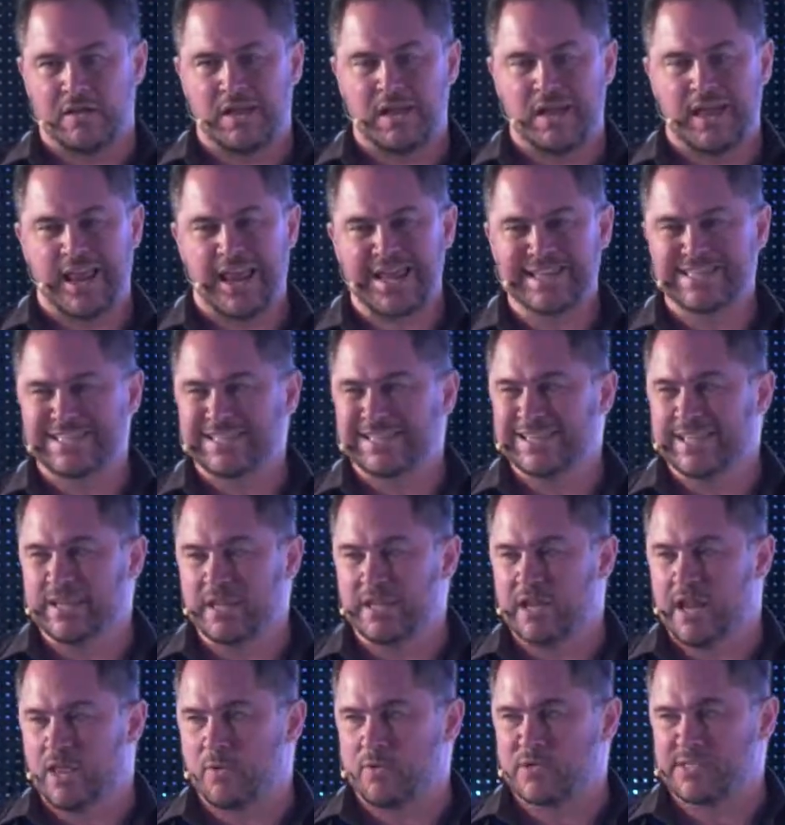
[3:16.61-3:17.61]
It has,
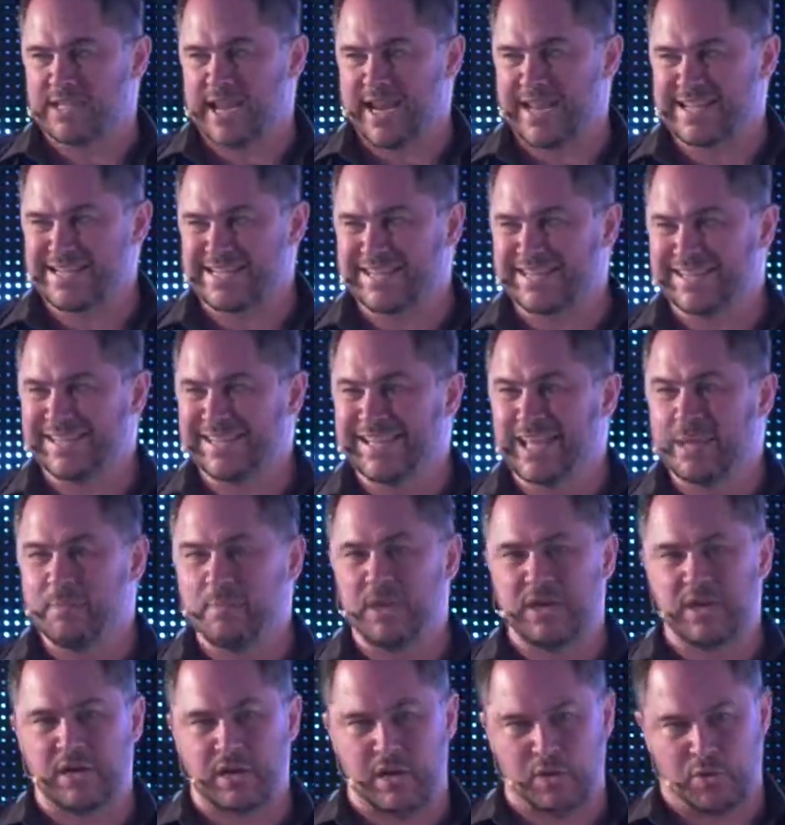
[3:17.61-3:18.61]
in other words, it has
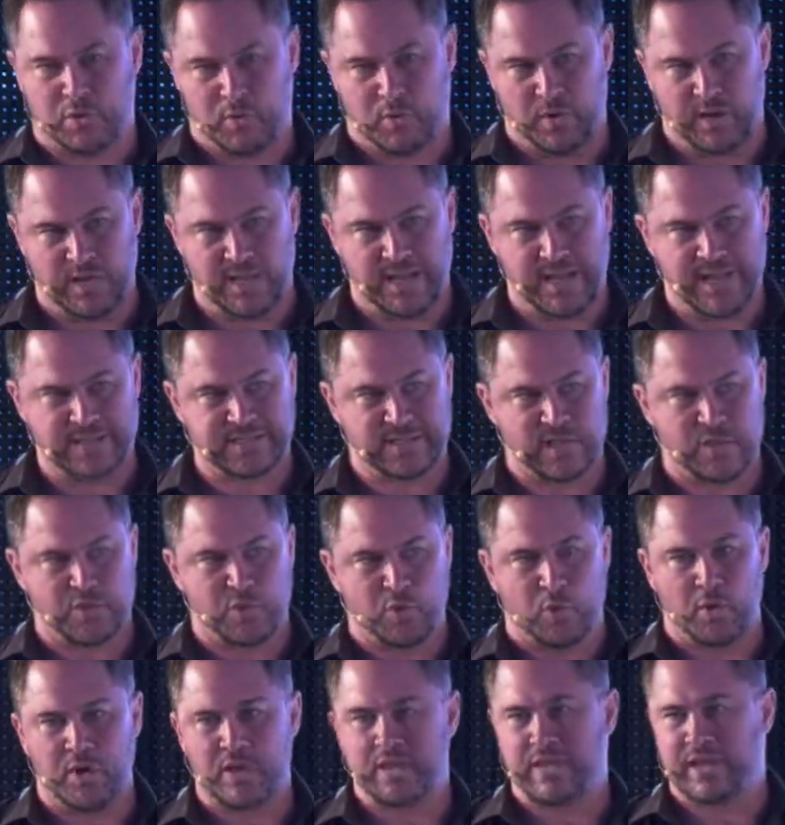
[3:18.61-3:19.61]
limited authority. It has the
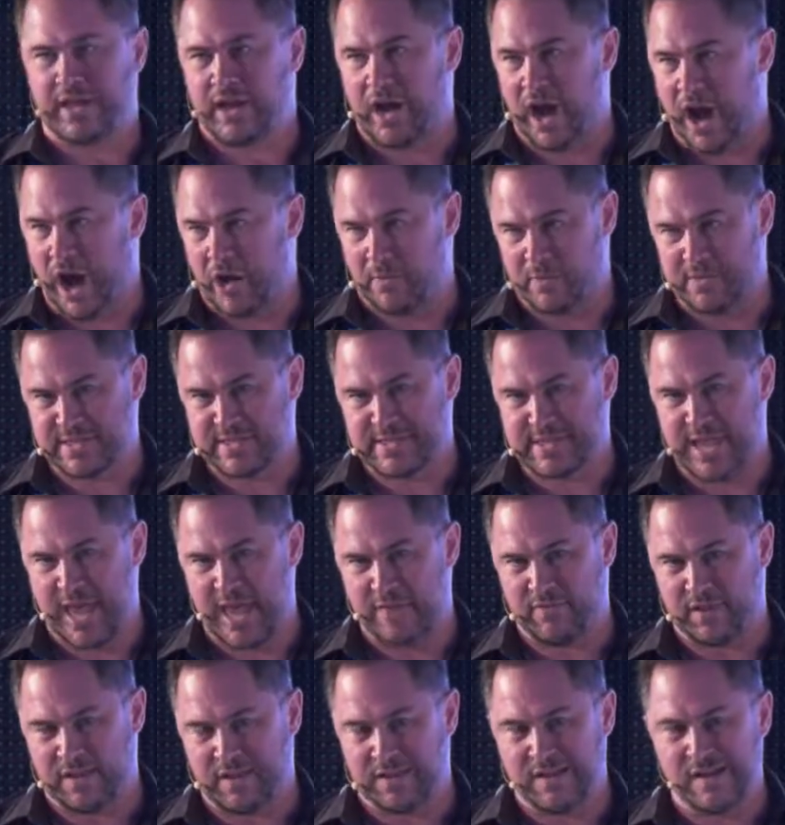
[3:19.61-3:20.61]
authority that Congress
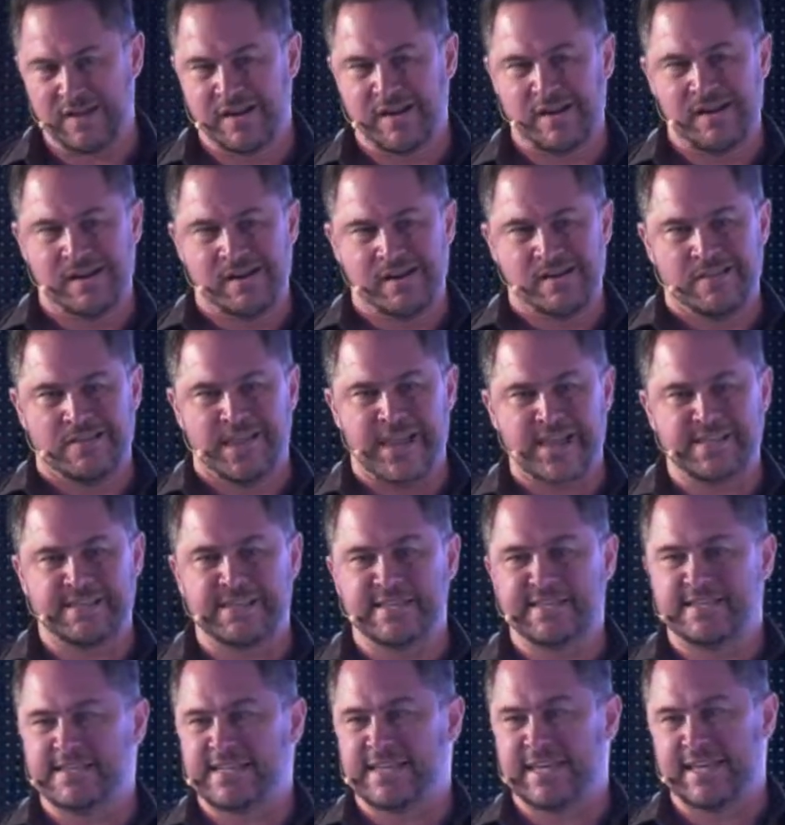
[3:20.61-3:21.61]
gave it. The
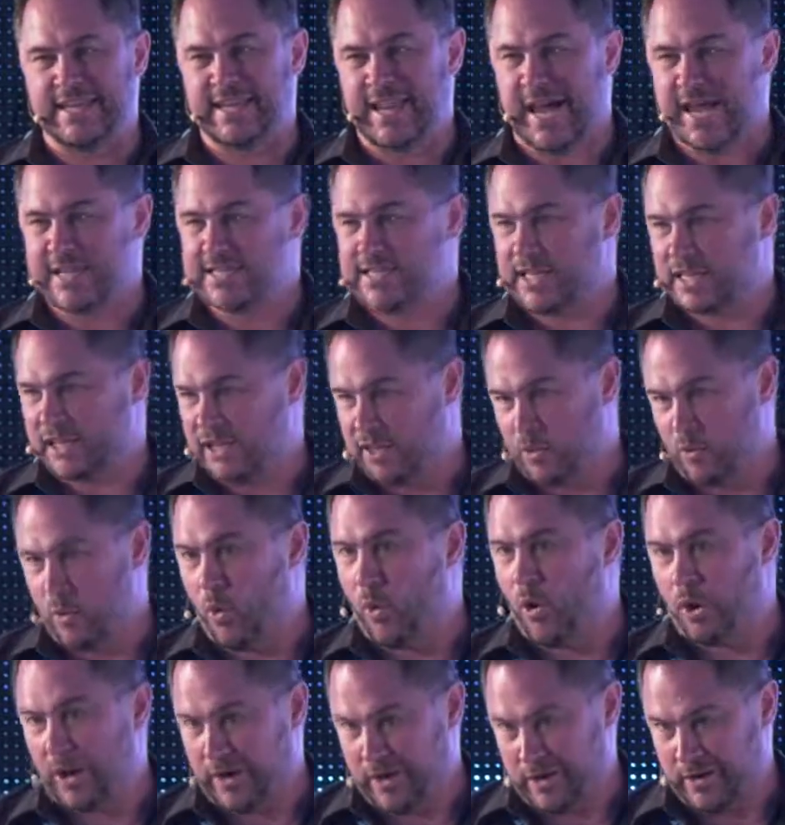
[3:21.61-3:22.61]
SEC cannot declare
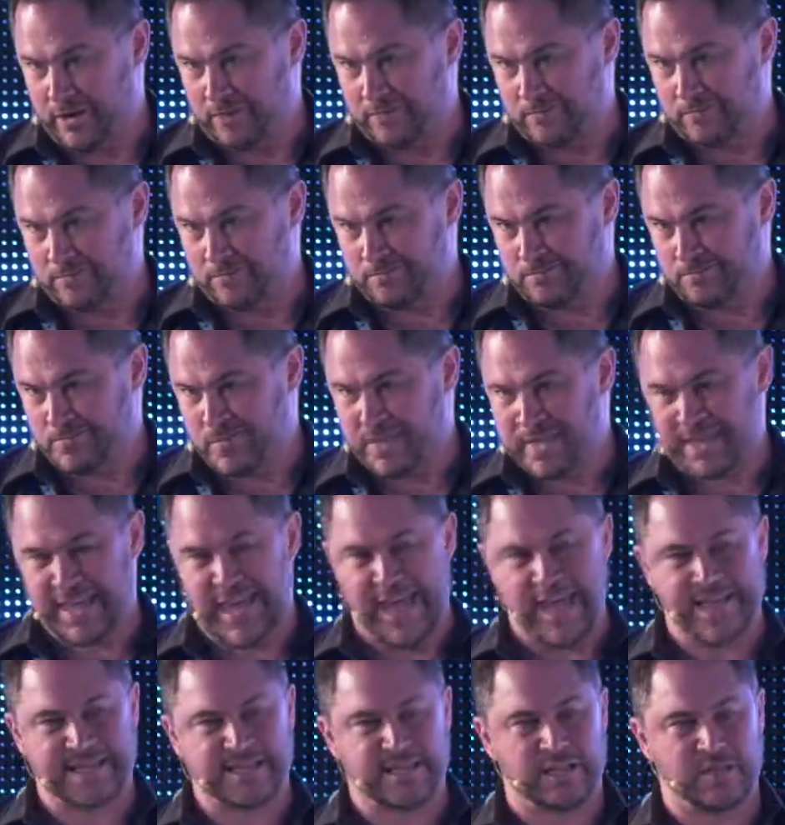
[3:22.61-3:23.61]
war,
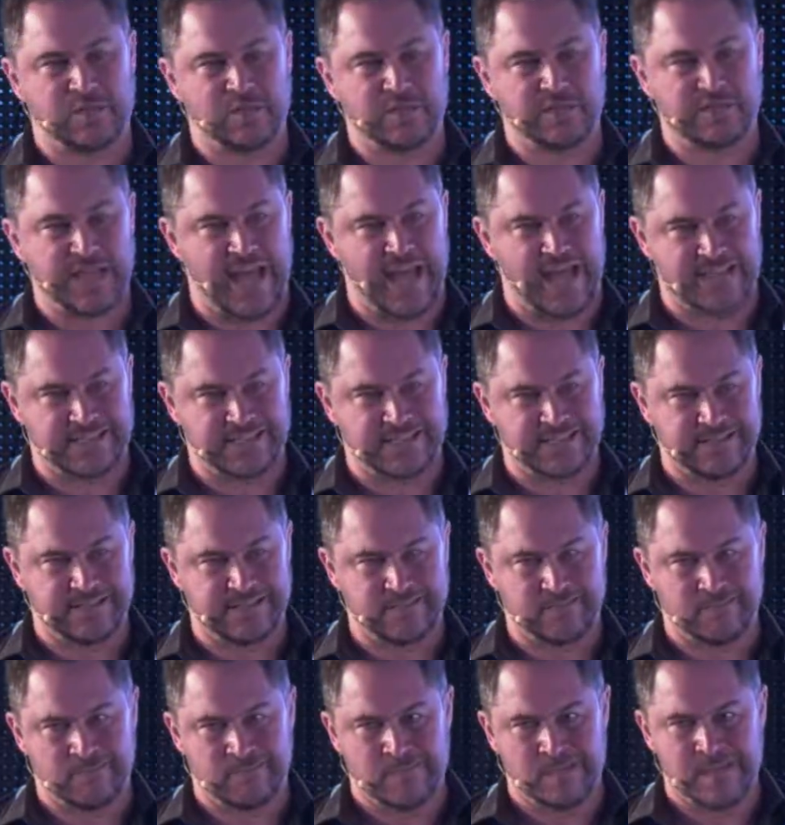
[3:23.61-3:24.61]
can't declare
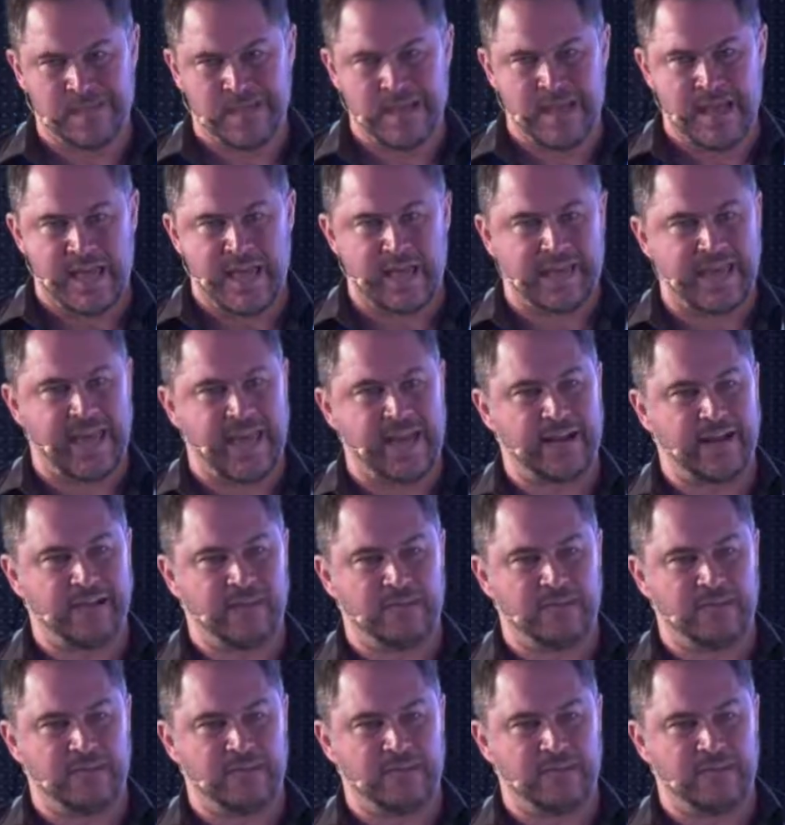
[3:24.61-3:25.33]
taxes, it can't